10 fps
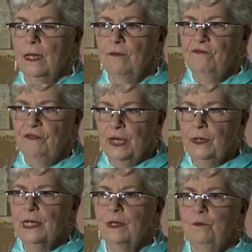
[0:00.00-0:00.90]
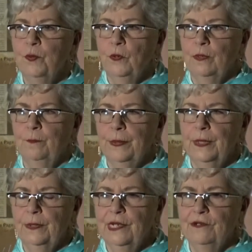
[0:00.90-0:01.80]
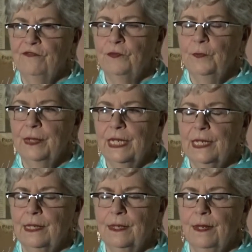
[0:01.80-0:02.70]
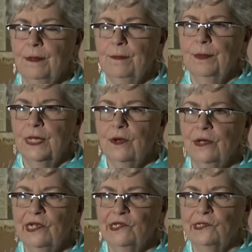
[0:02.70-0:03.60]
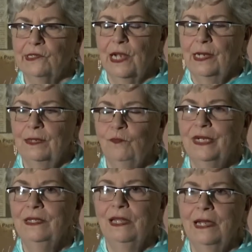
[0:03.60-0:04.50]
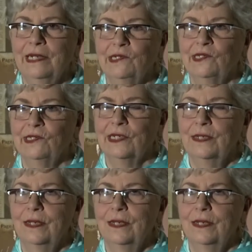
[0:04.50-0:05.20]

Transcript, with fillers: a very important period for me because I realized